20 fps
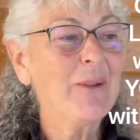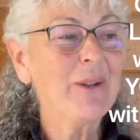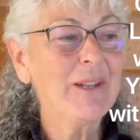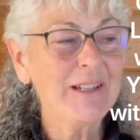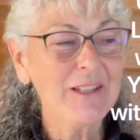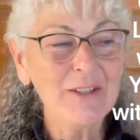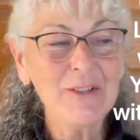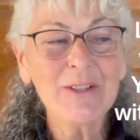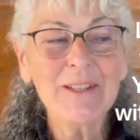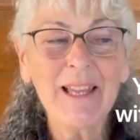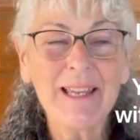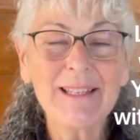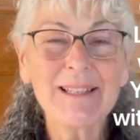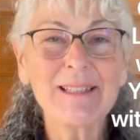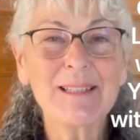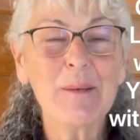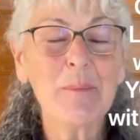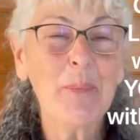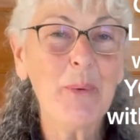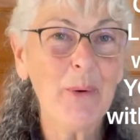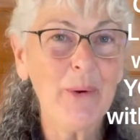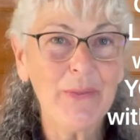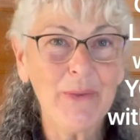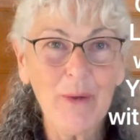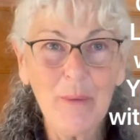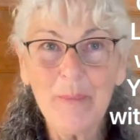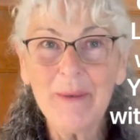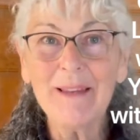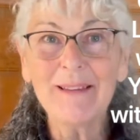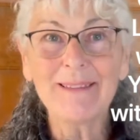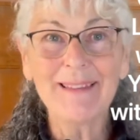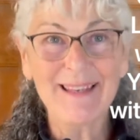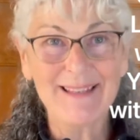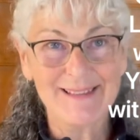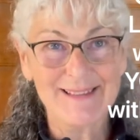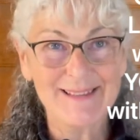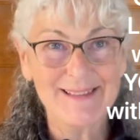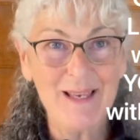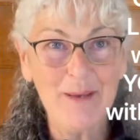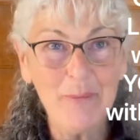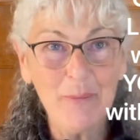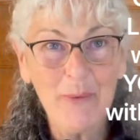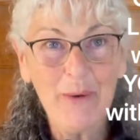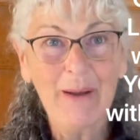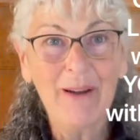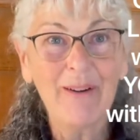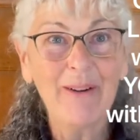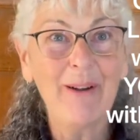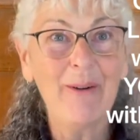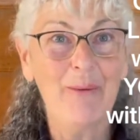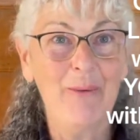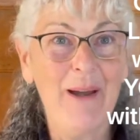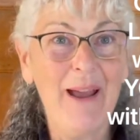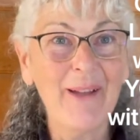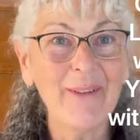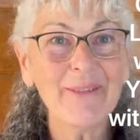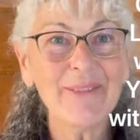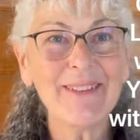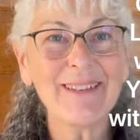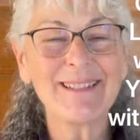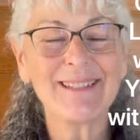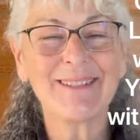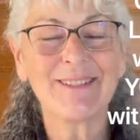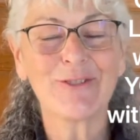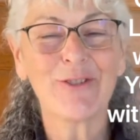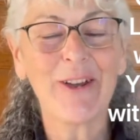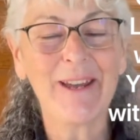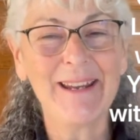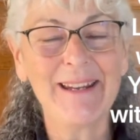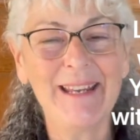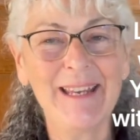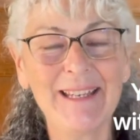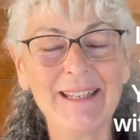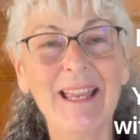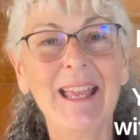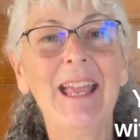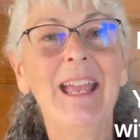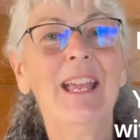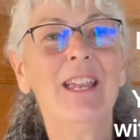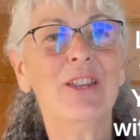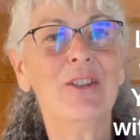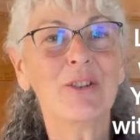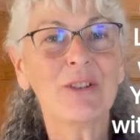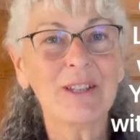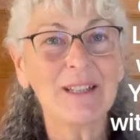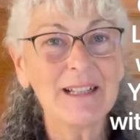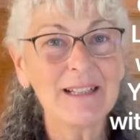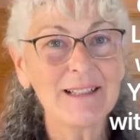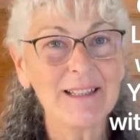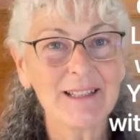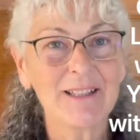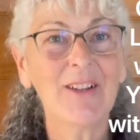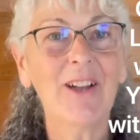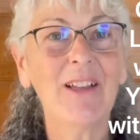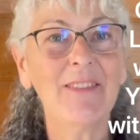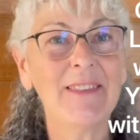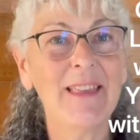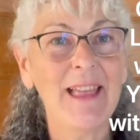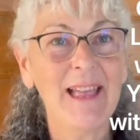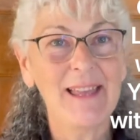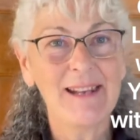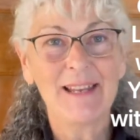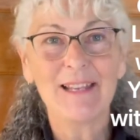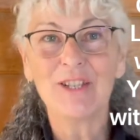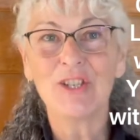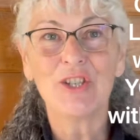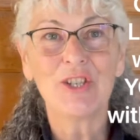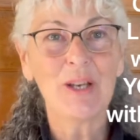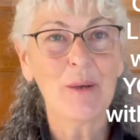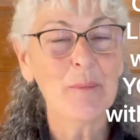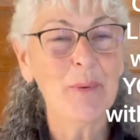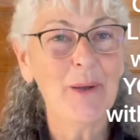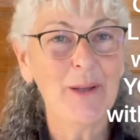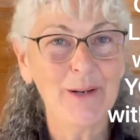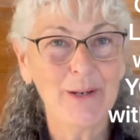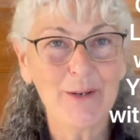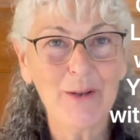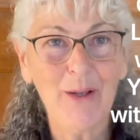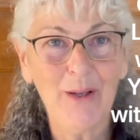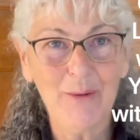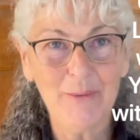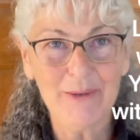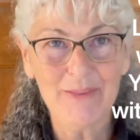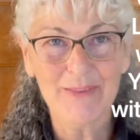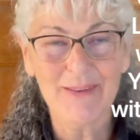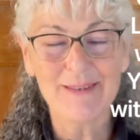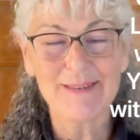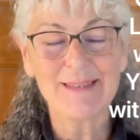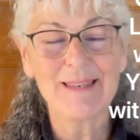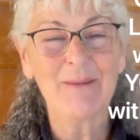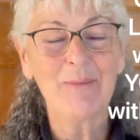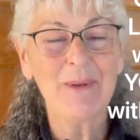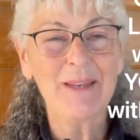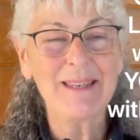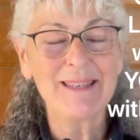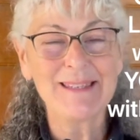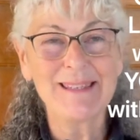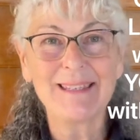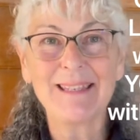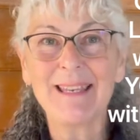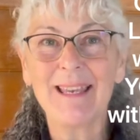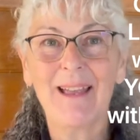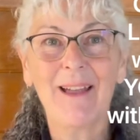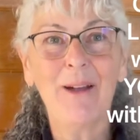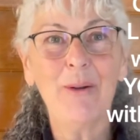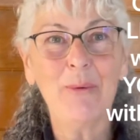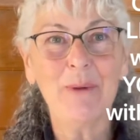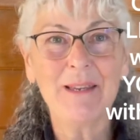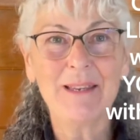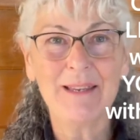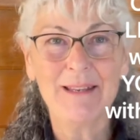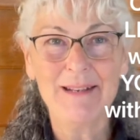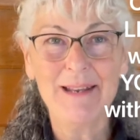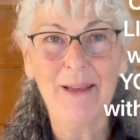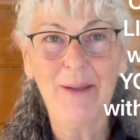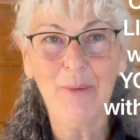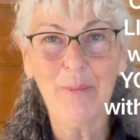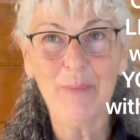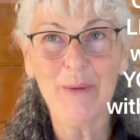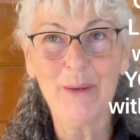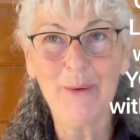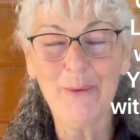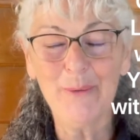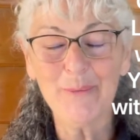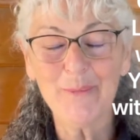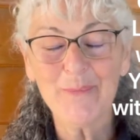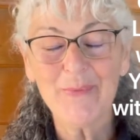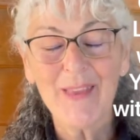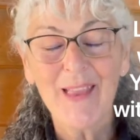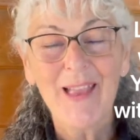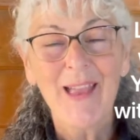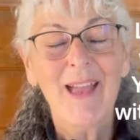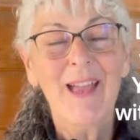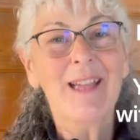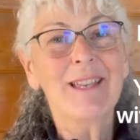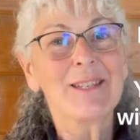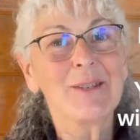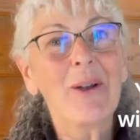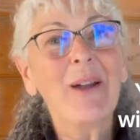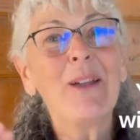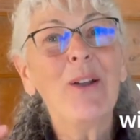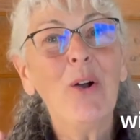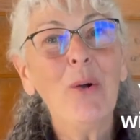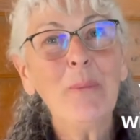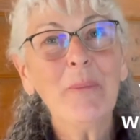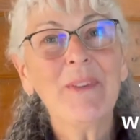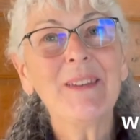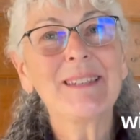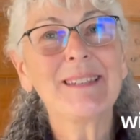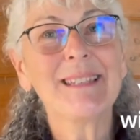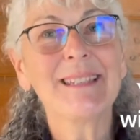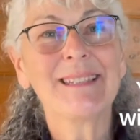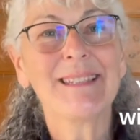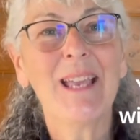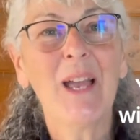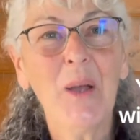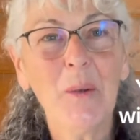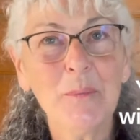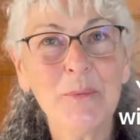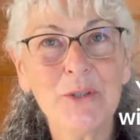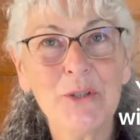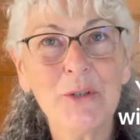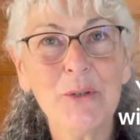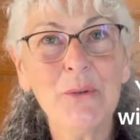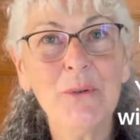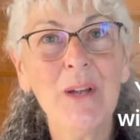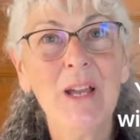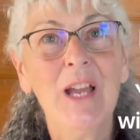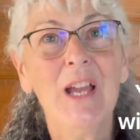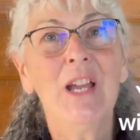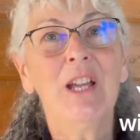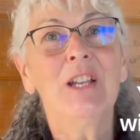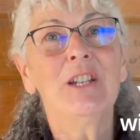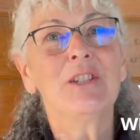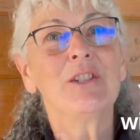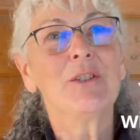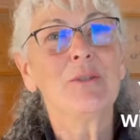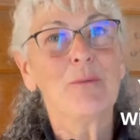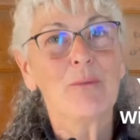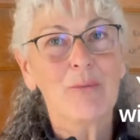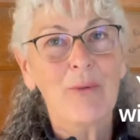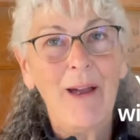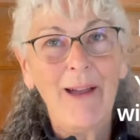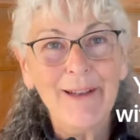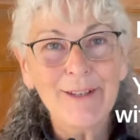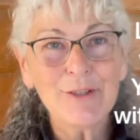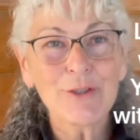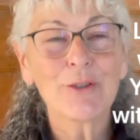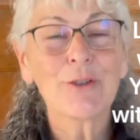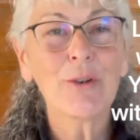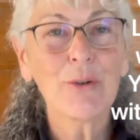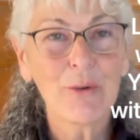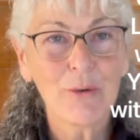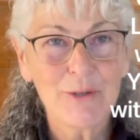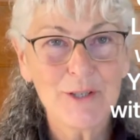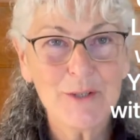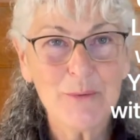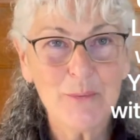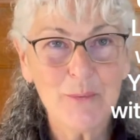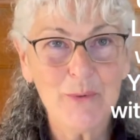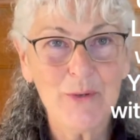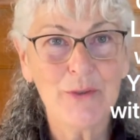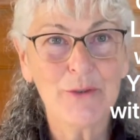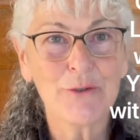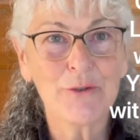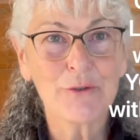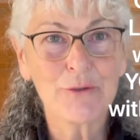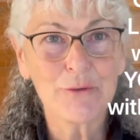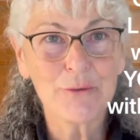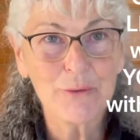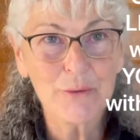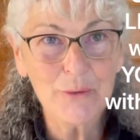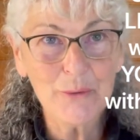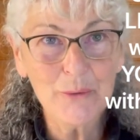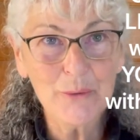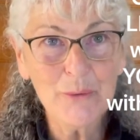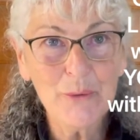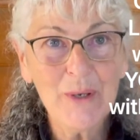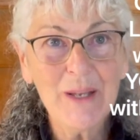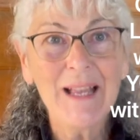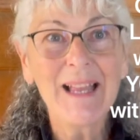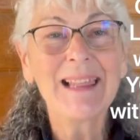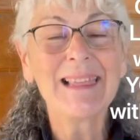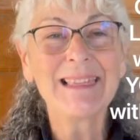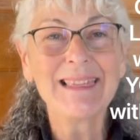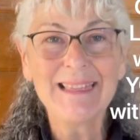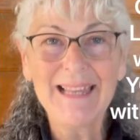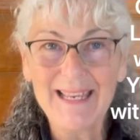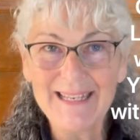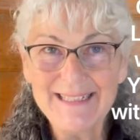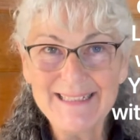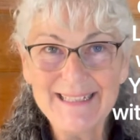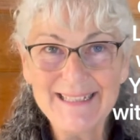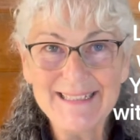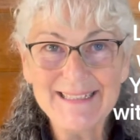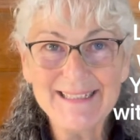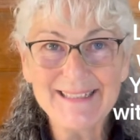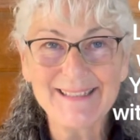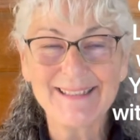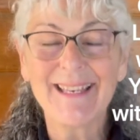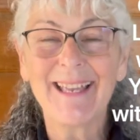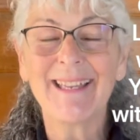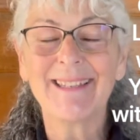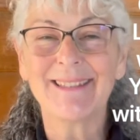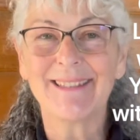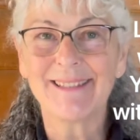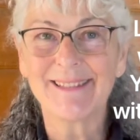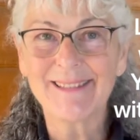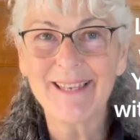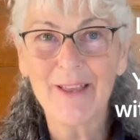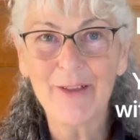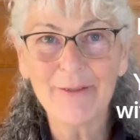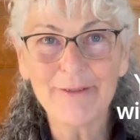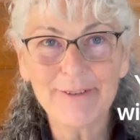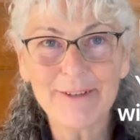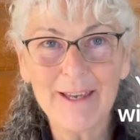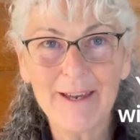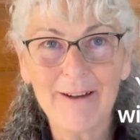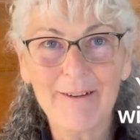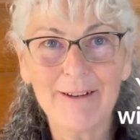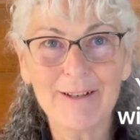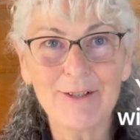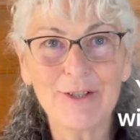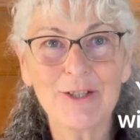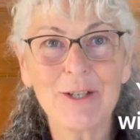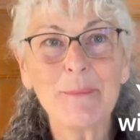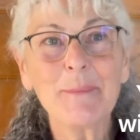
and you'd like support, there'll be a link somewhere around this training. You can click on that and jump on a call with us, and we can see how we can help you. So I hope this has helped you to ride your horse with true lightness and self-carriage,